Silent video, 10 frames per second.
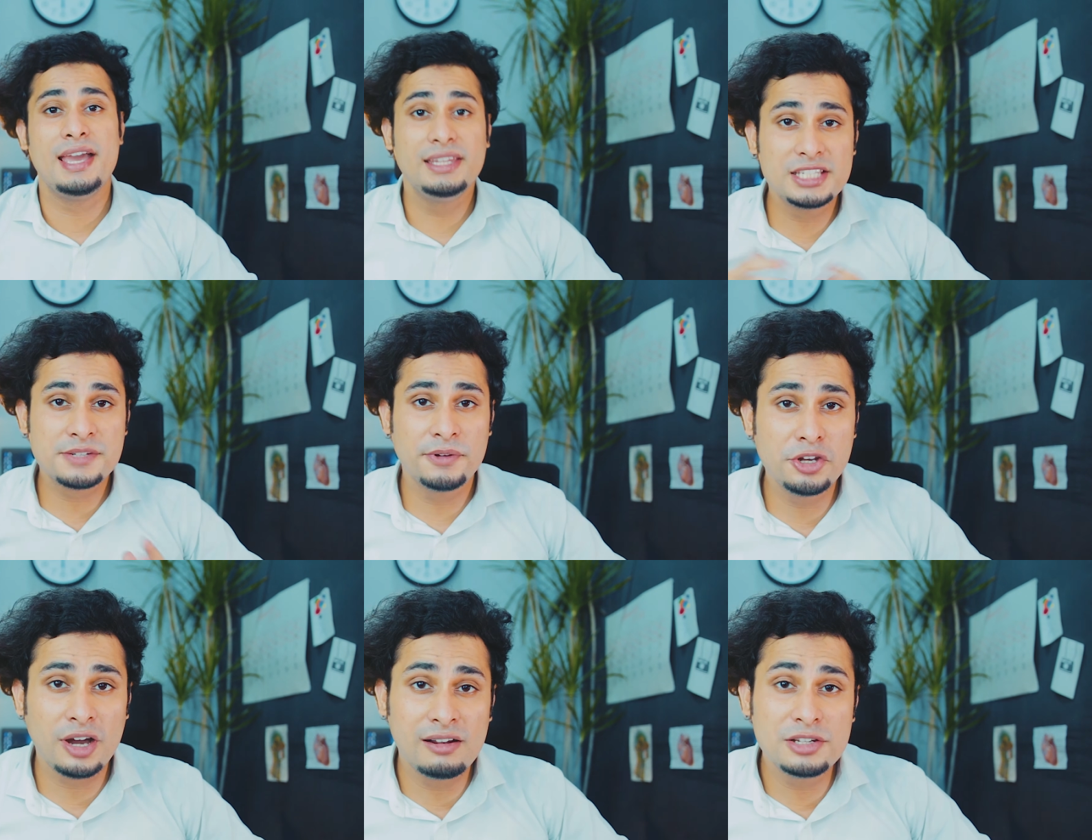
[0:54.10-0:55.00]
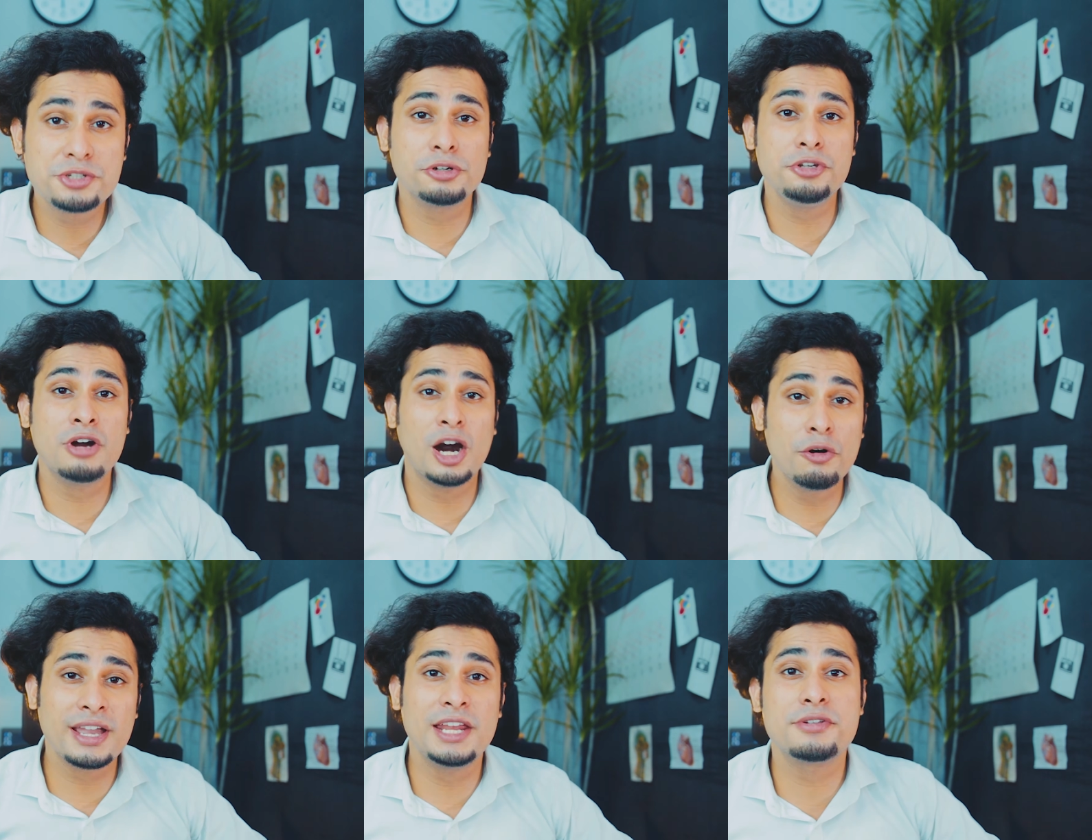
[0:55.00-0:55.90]
In this video, I will show you
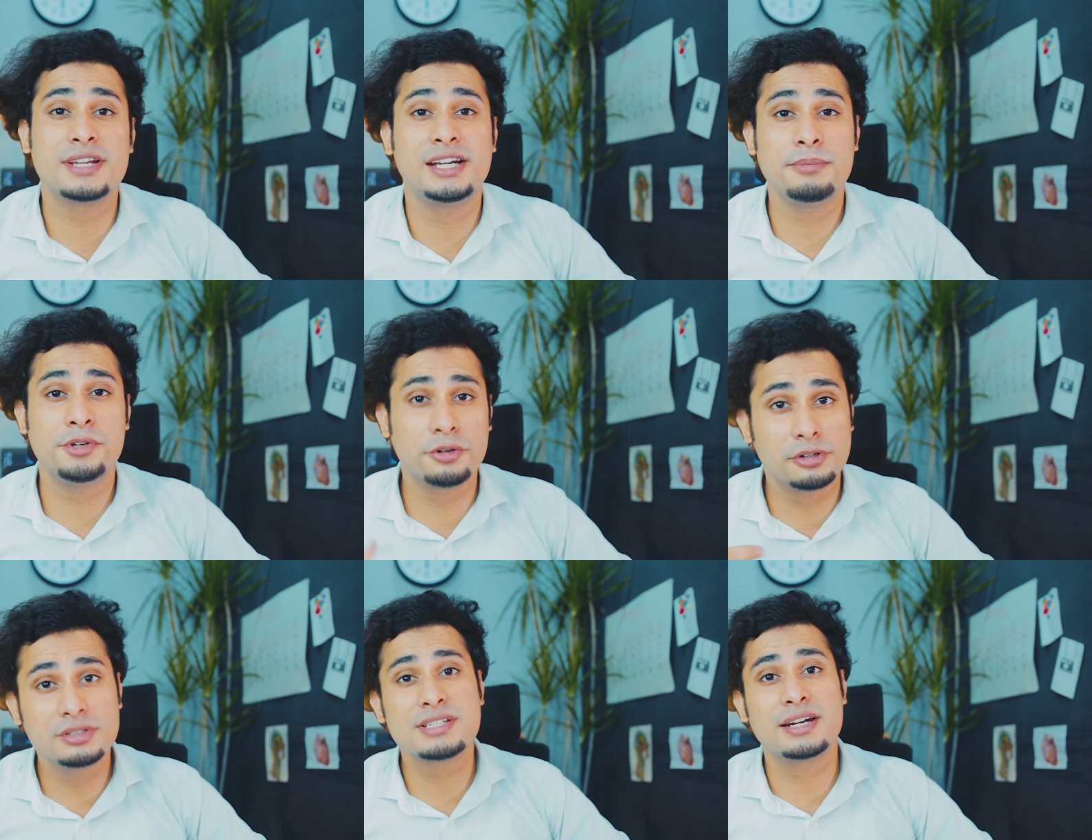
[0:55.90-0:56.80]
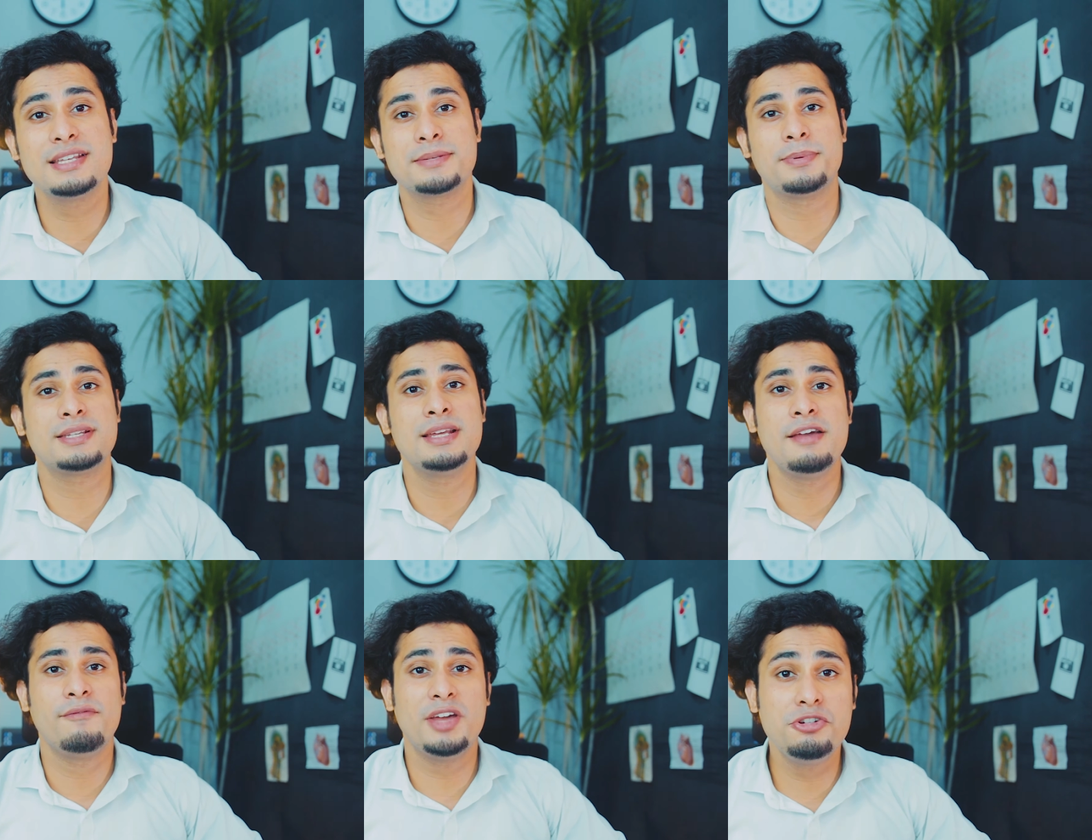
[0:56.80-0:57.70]
how can you set up your own study space
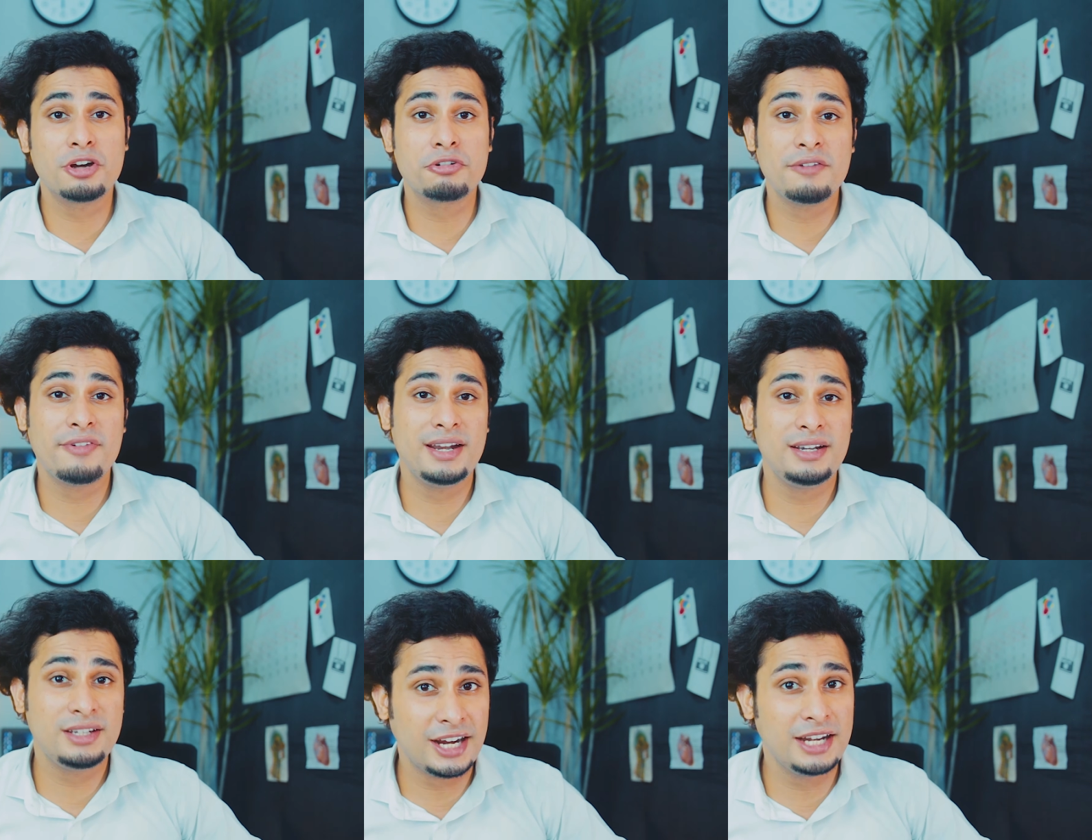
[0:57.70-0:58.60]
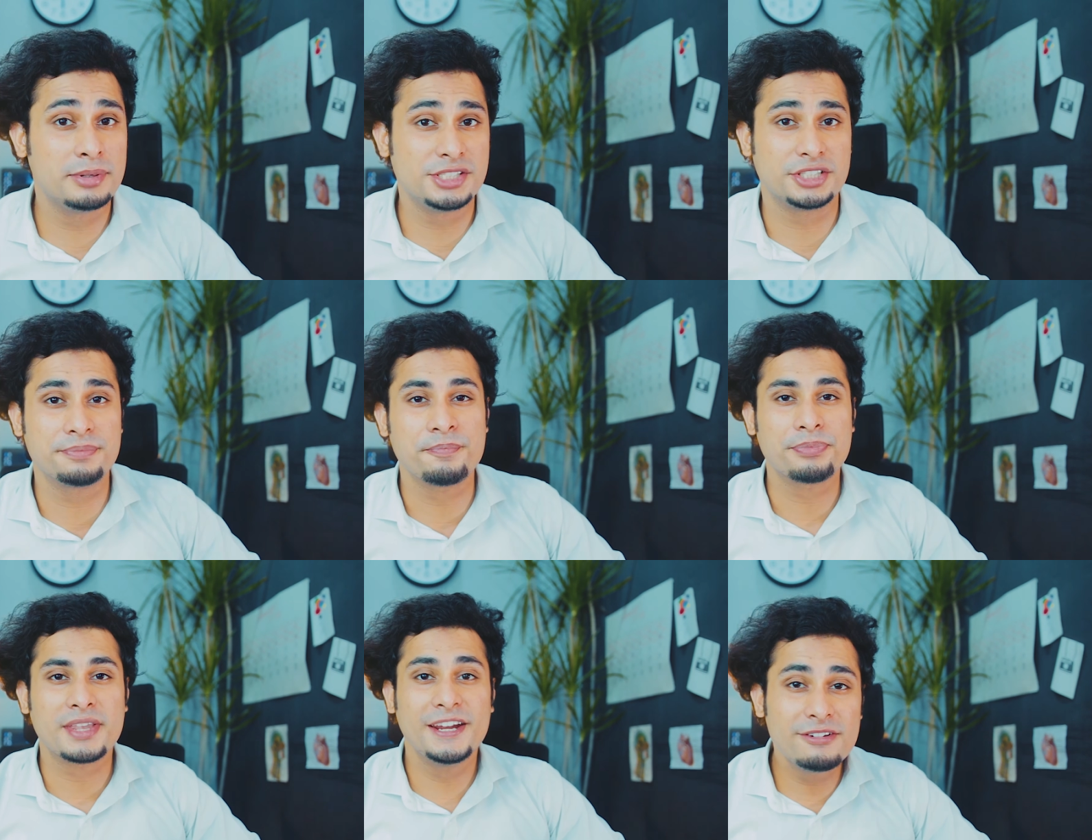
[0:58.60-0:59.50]
when you are on a very tight budget.
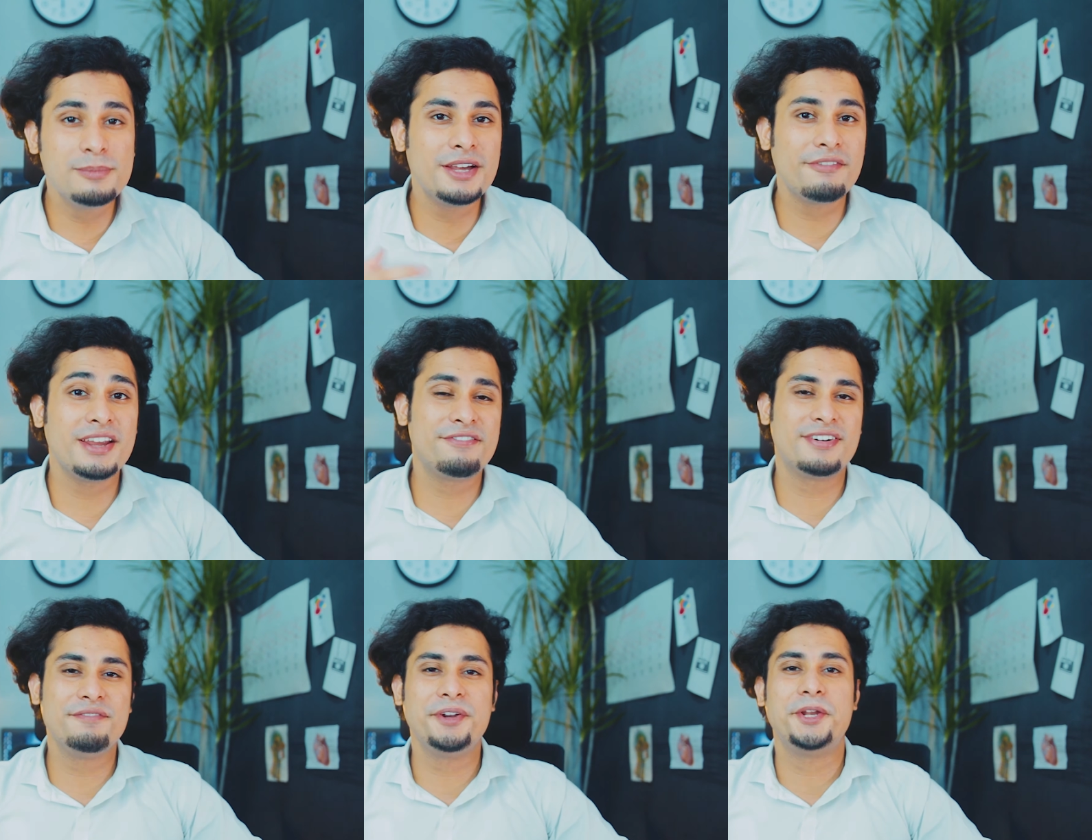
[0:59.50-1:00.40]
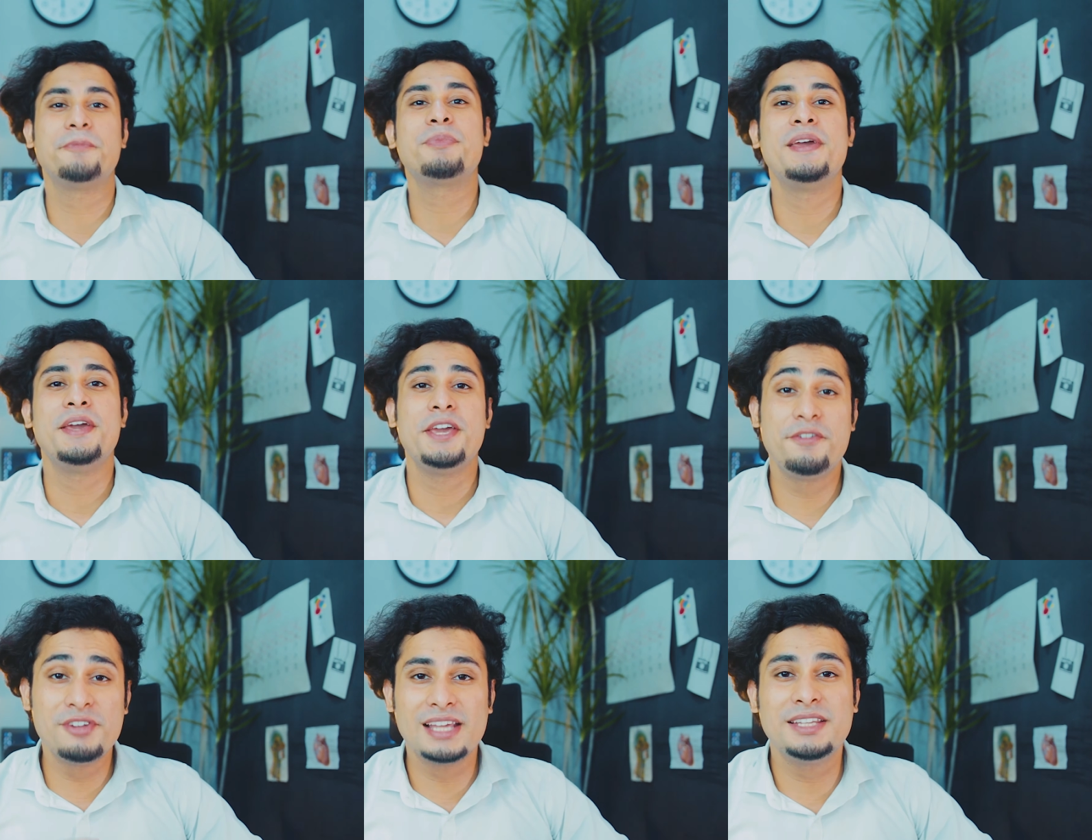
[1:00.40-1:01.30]
It will be a very fun video.
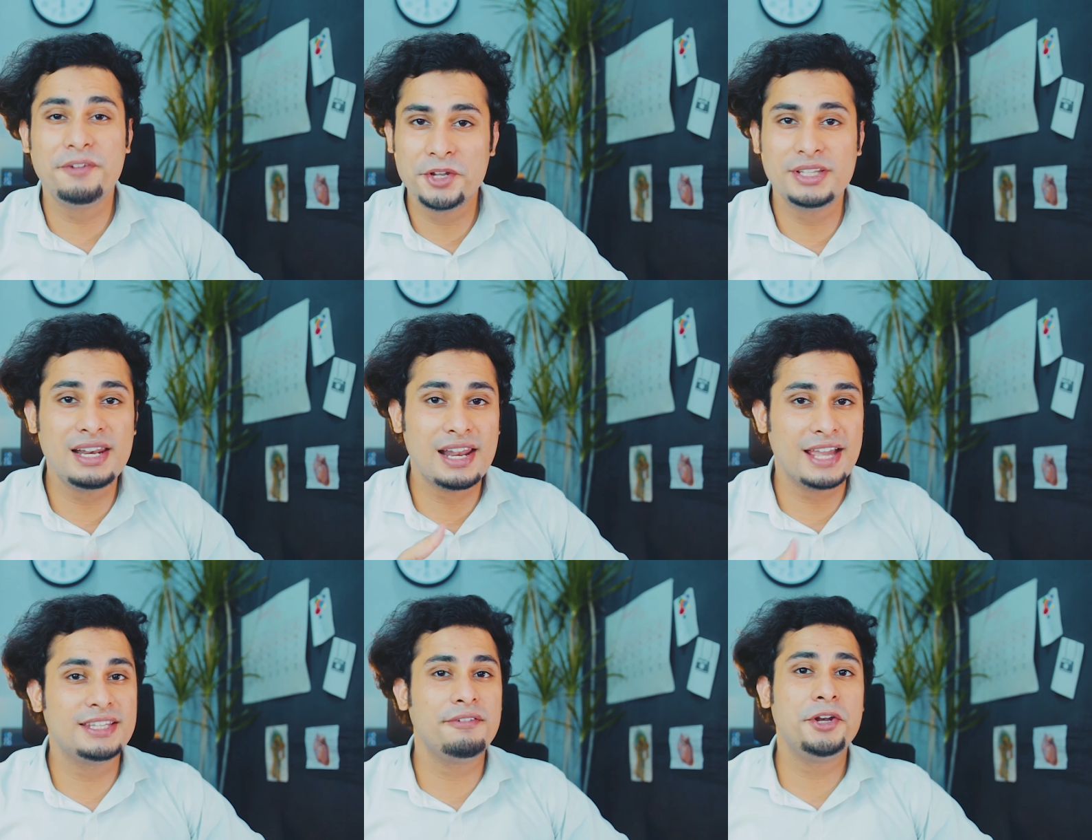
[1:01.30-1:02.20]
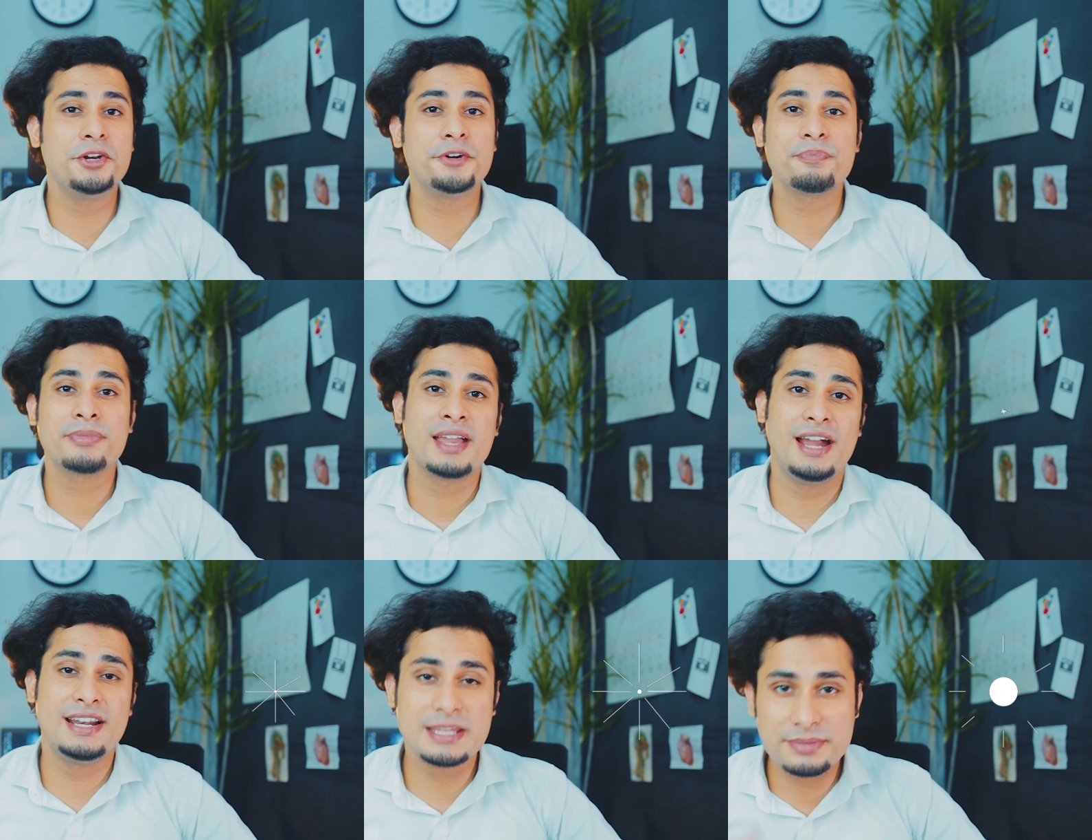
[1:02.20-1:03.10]
If you like the video, then like the video
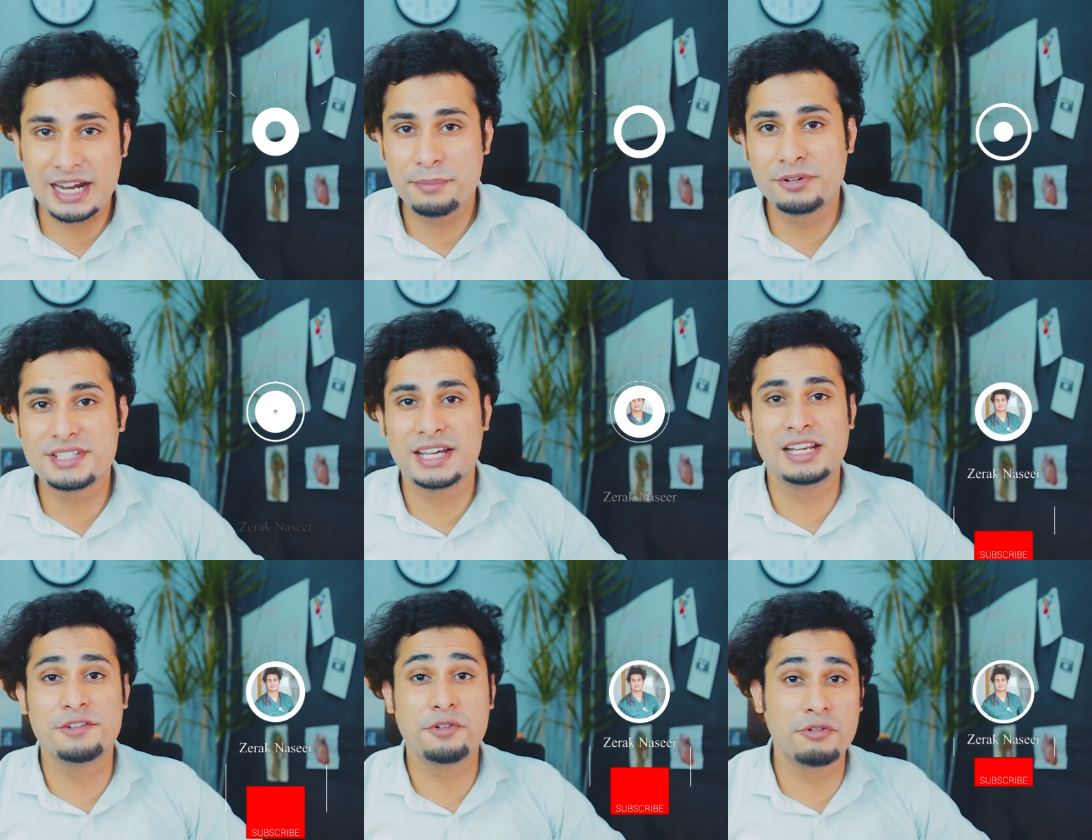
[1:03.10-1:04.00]
and subscribe to the channel if